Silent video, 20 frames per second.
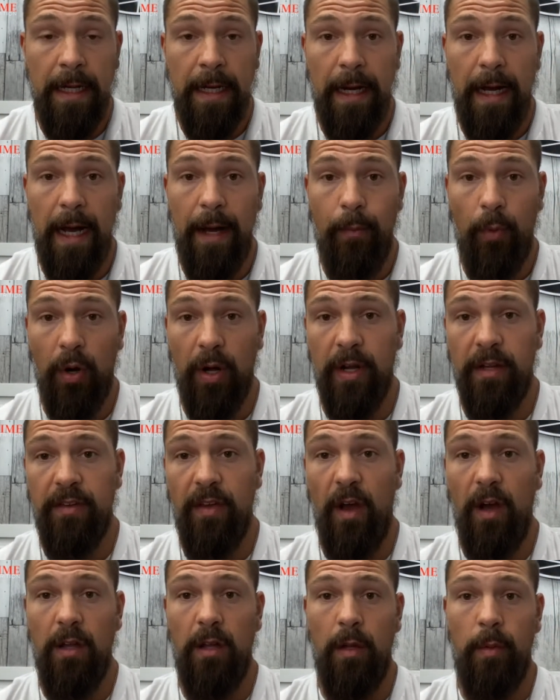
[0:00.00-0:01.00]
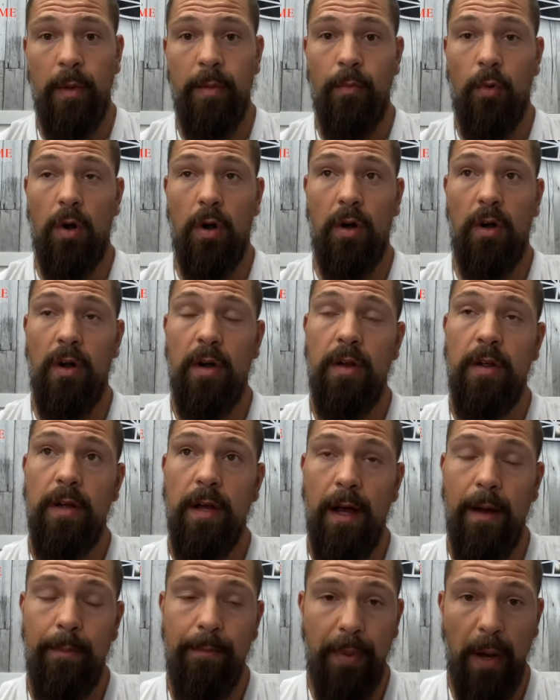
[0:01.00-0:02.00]
We're going to talk a little bit more
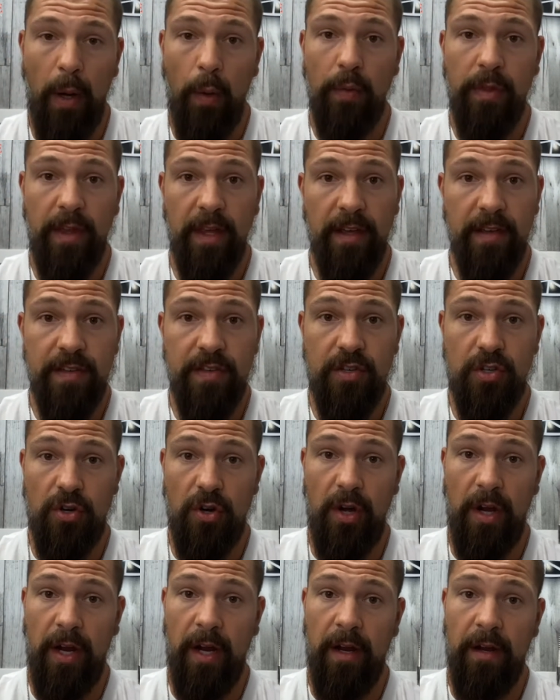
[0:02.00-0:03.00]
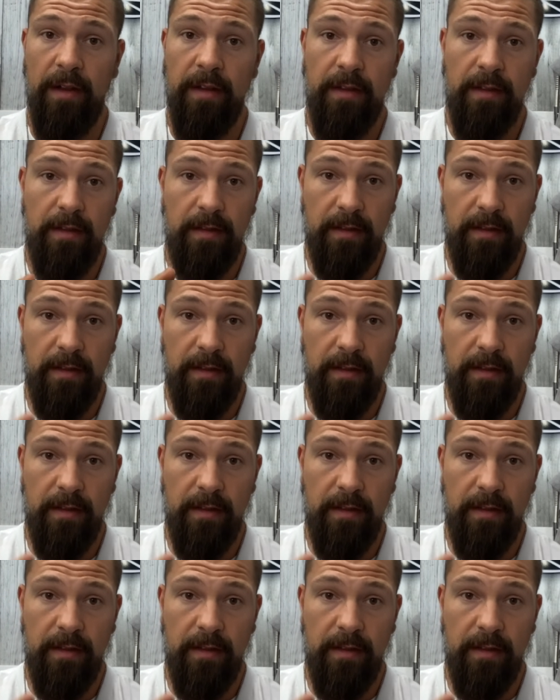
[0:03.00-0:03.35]
about this during